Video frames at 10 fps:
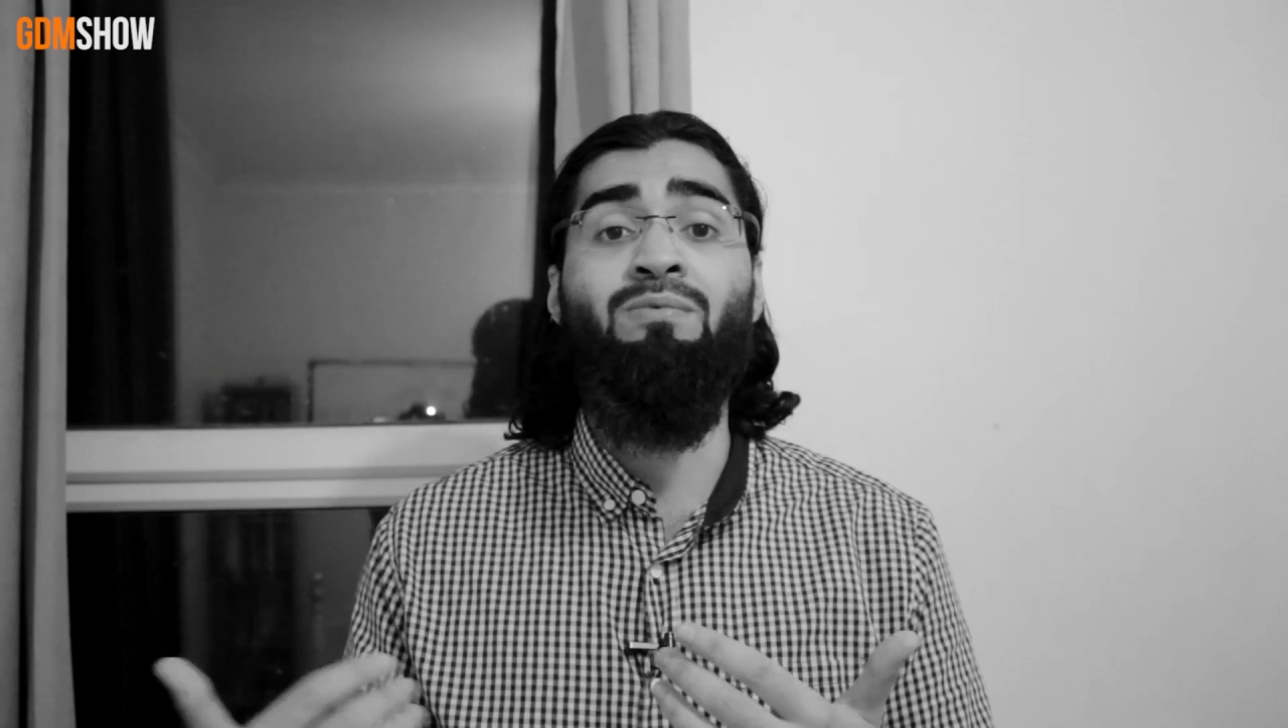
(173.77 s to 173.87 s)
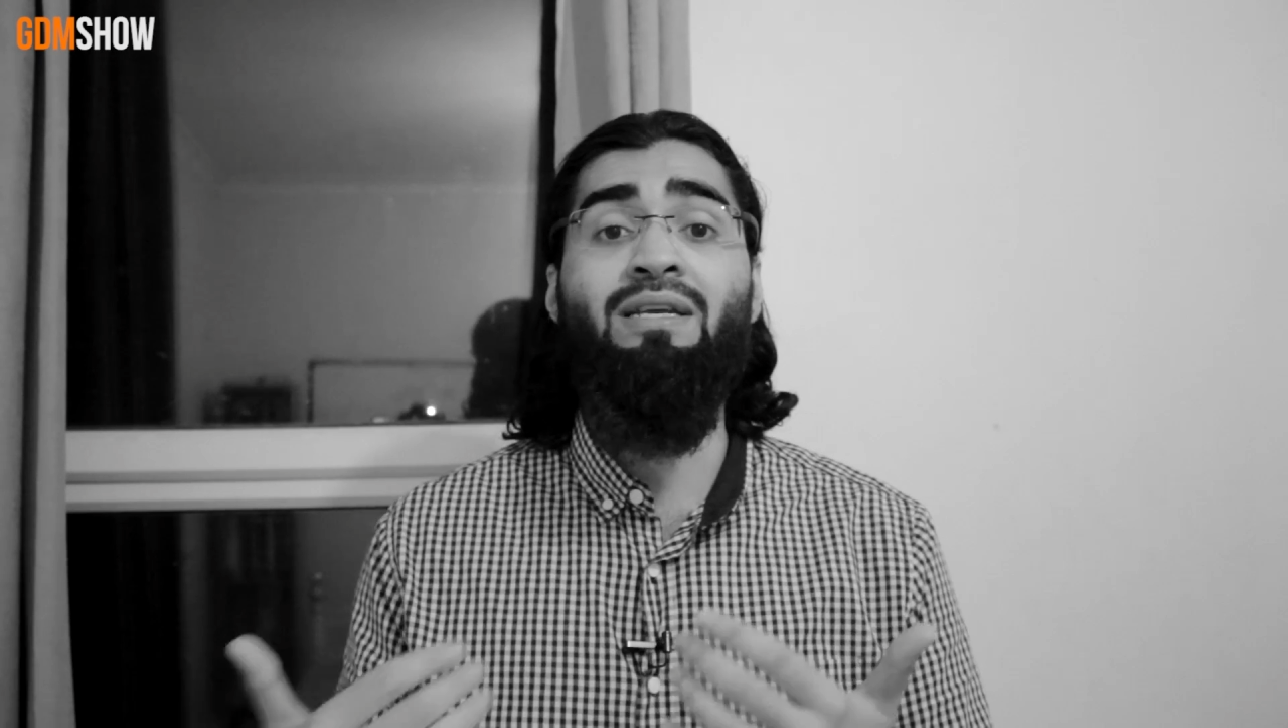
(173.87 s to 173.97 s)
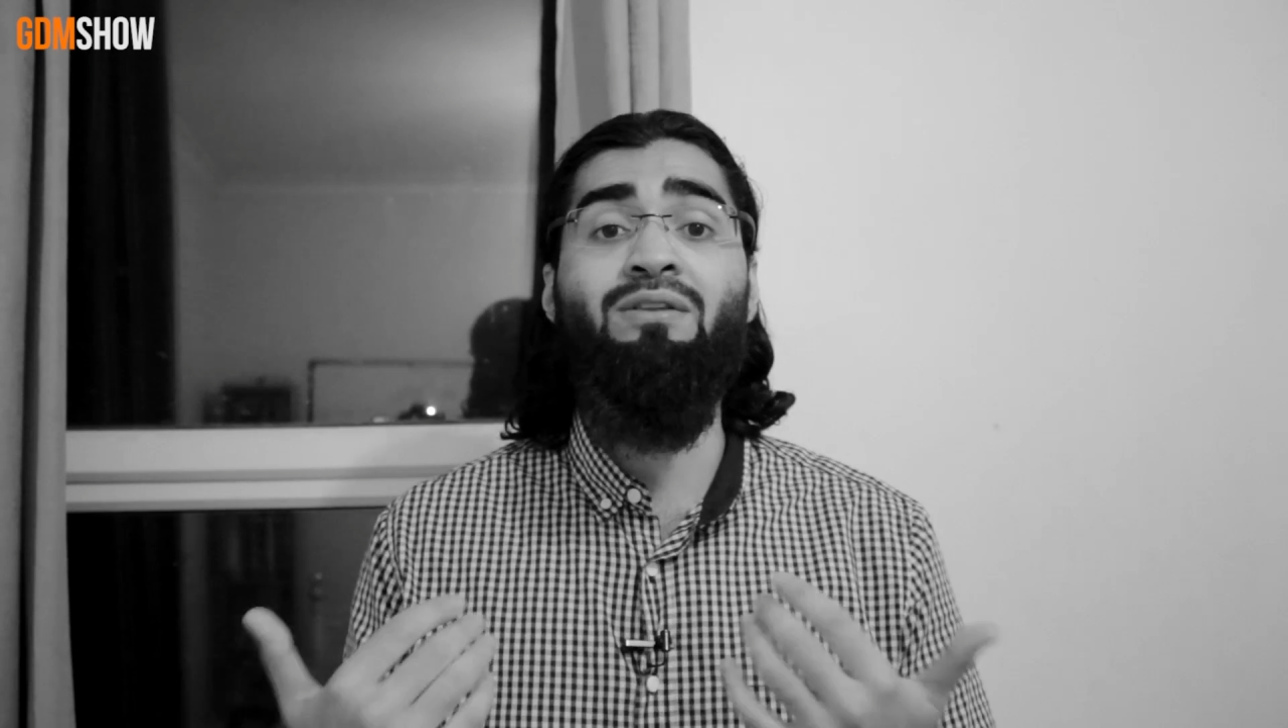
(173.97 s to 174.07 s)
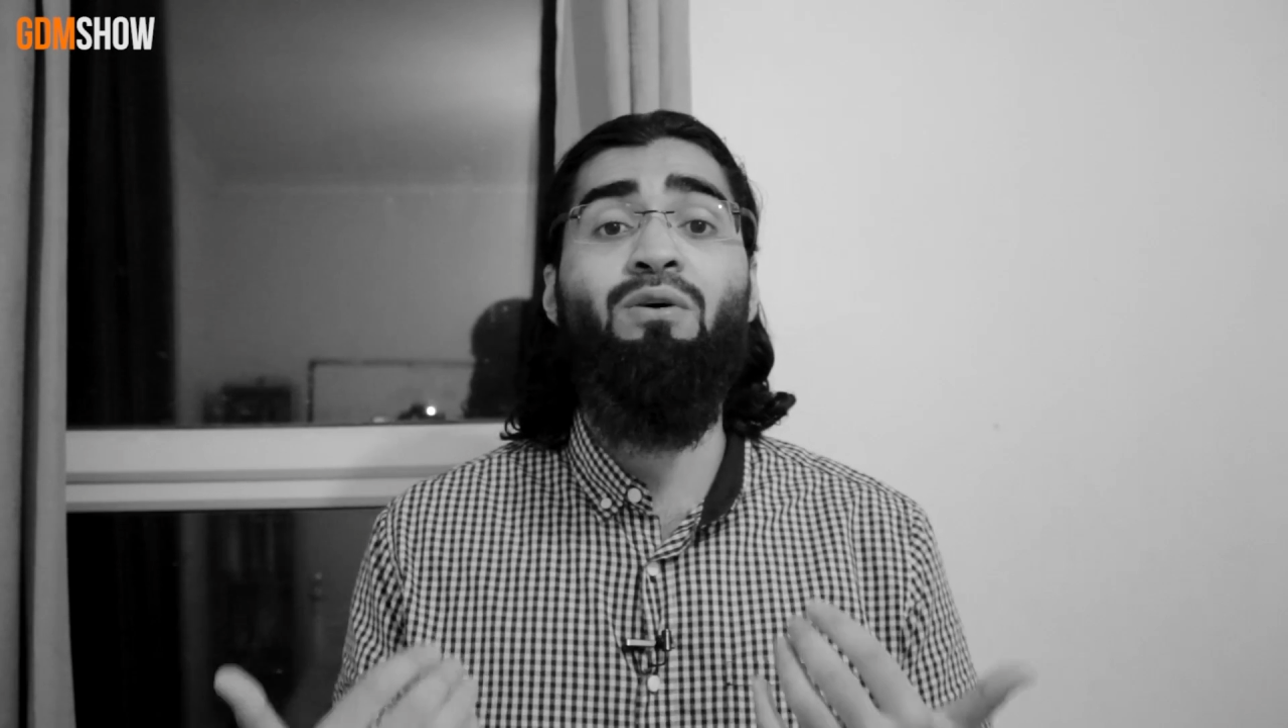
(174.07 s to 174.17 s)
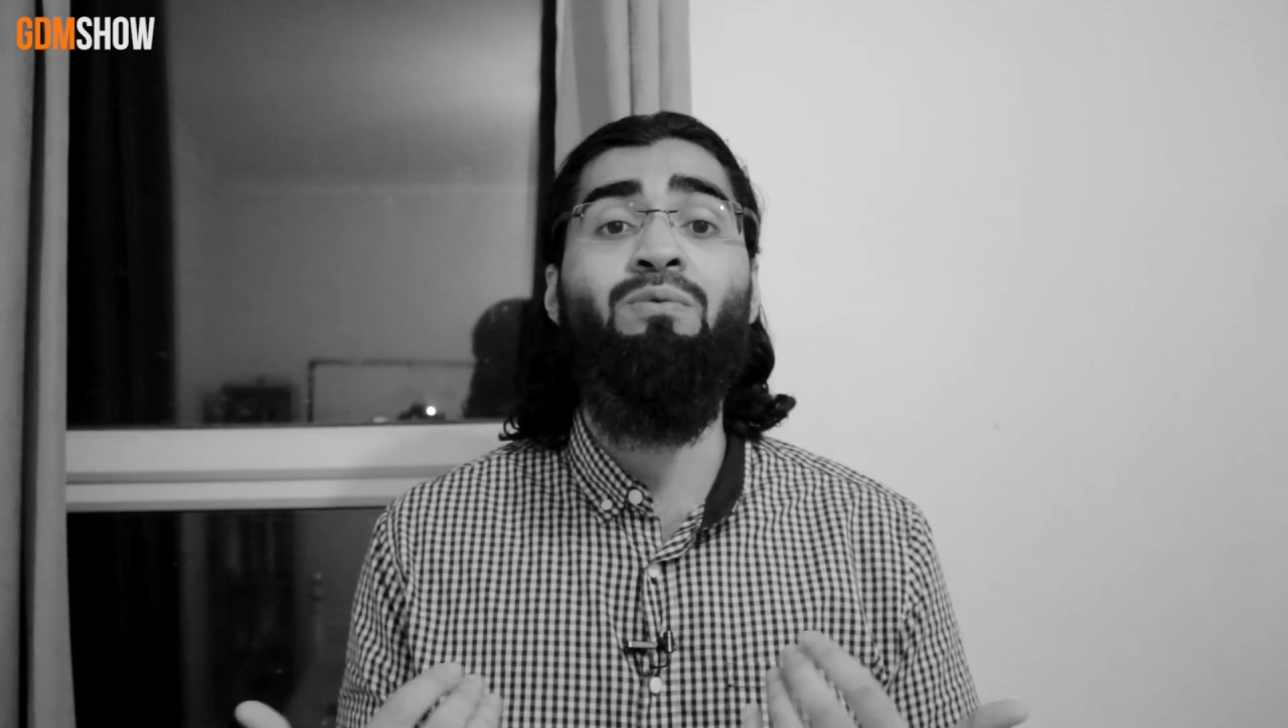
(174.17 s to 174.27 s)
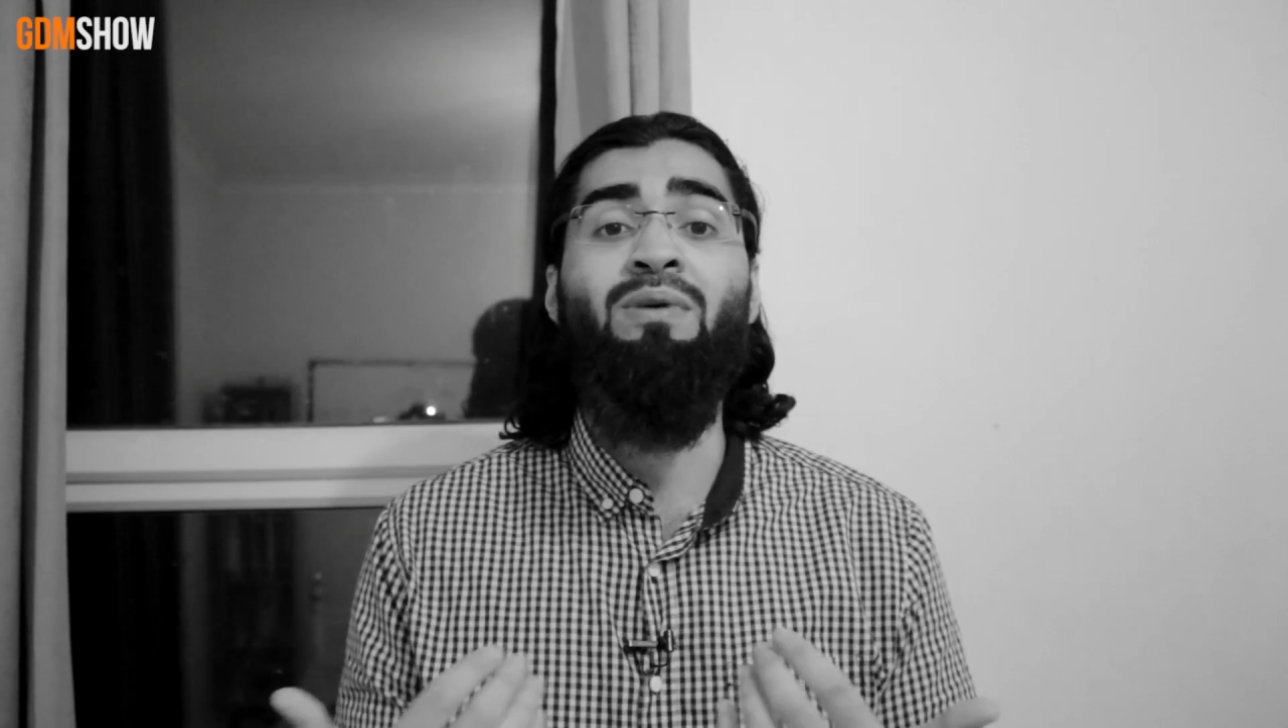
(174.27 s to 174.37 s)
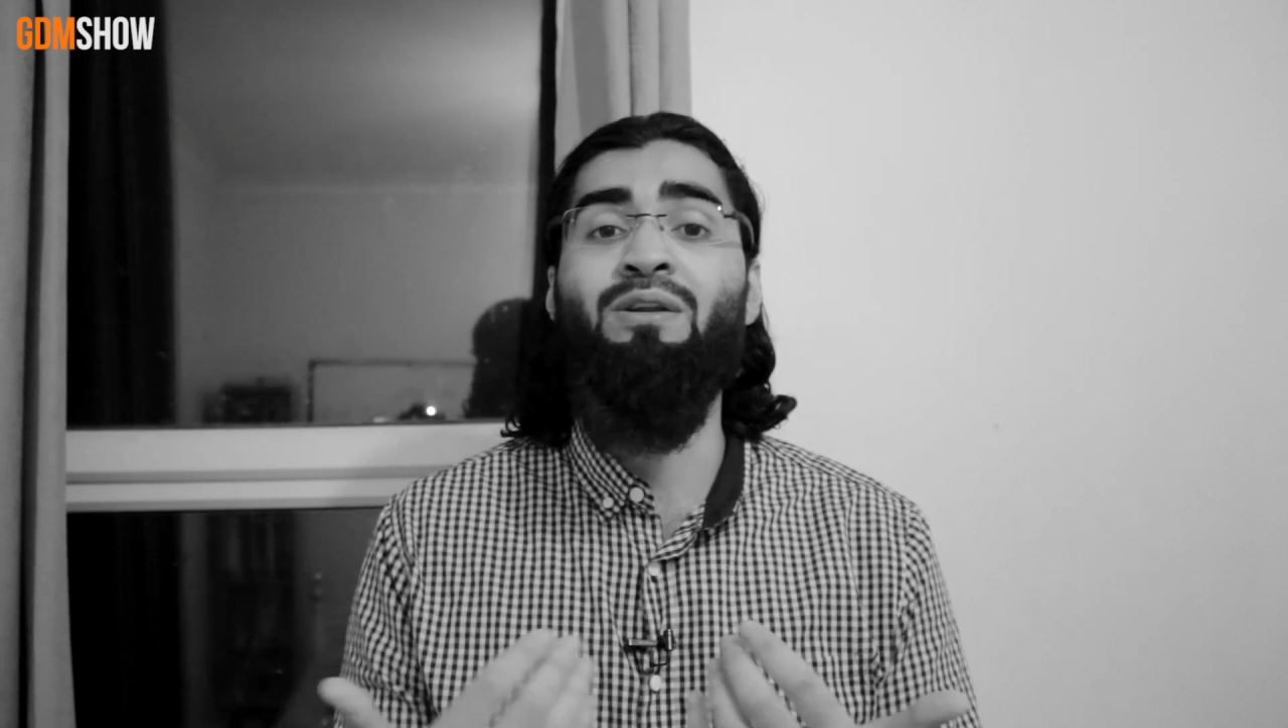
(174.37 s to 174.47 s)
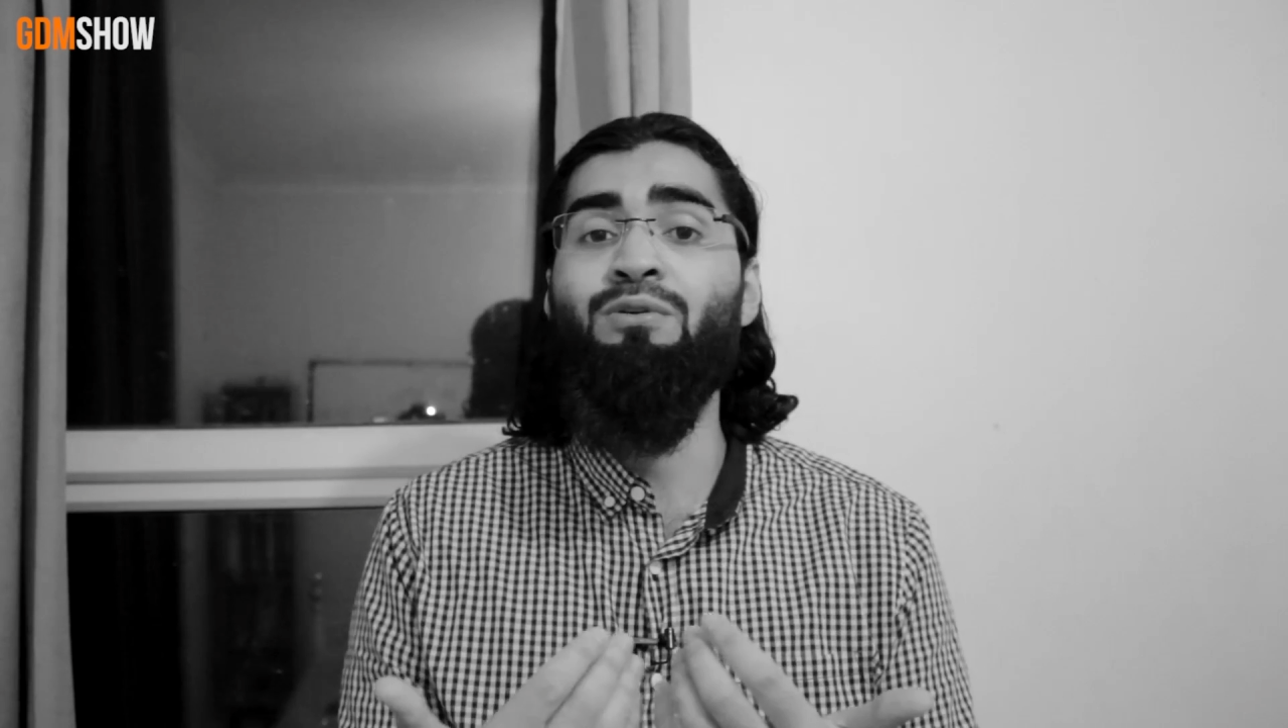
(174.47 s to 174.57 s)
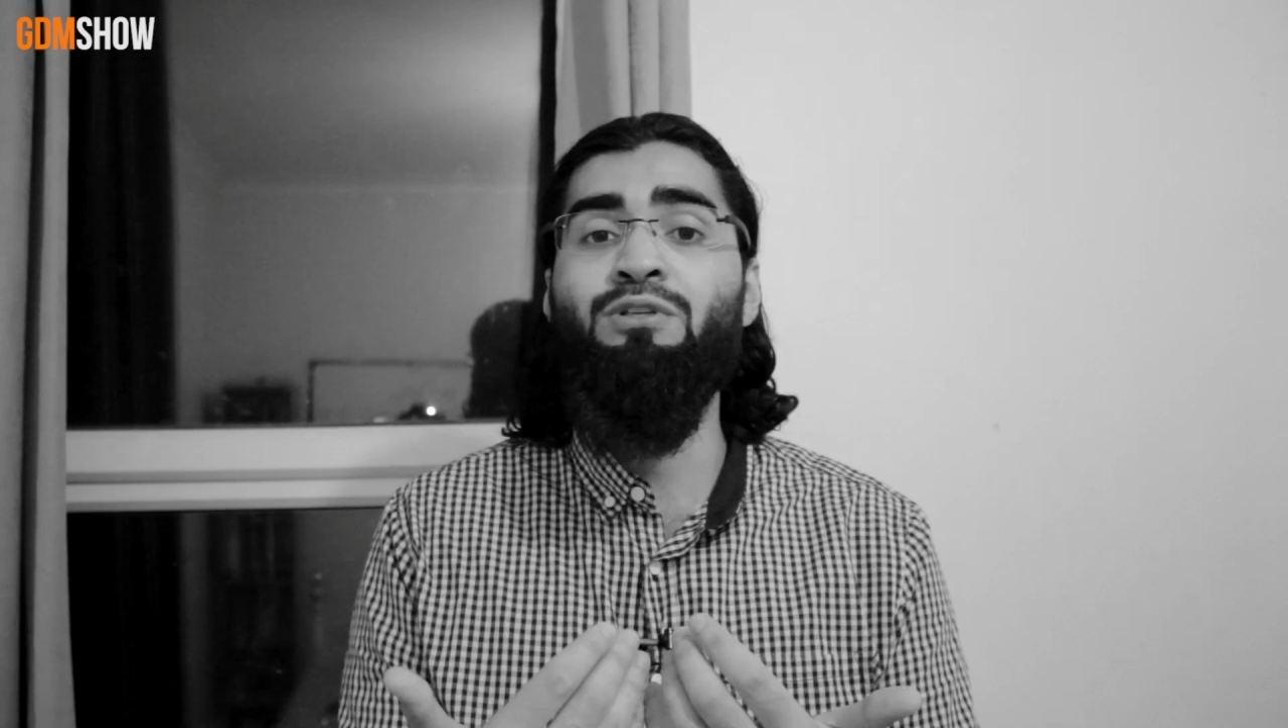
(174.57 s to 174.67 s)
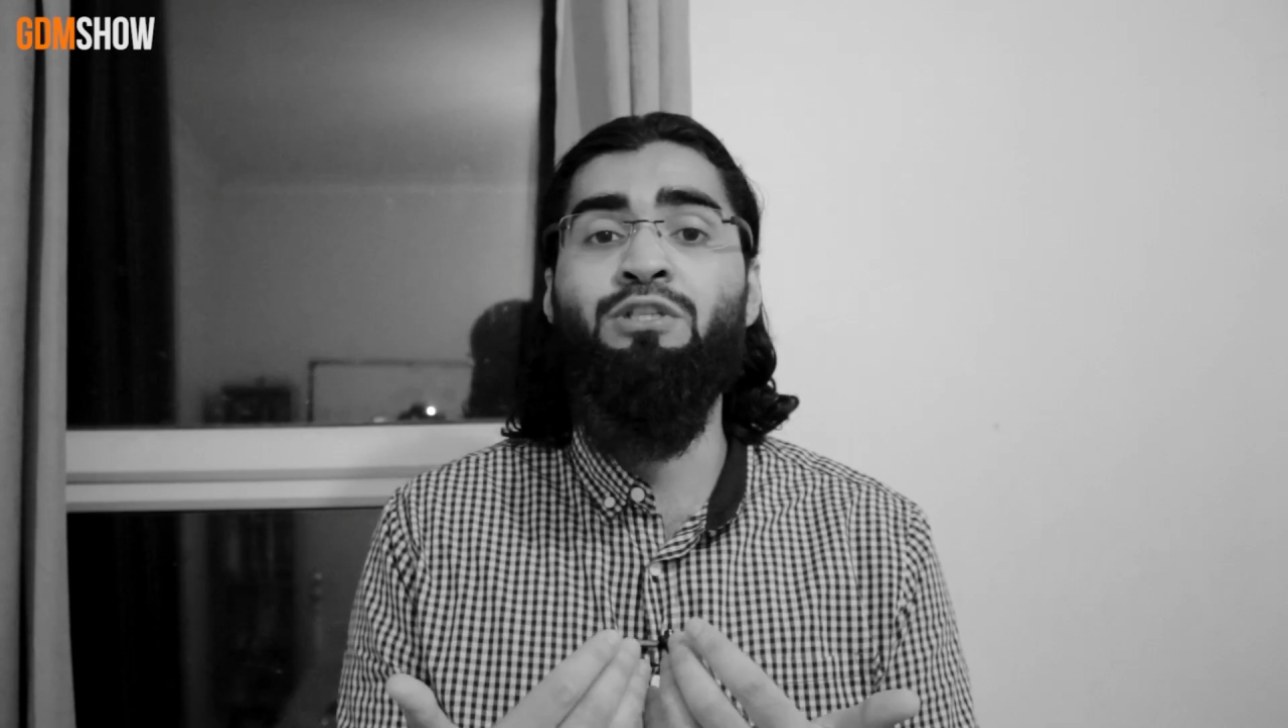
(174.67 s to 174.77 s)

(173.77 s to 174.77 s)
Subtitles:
we know we're not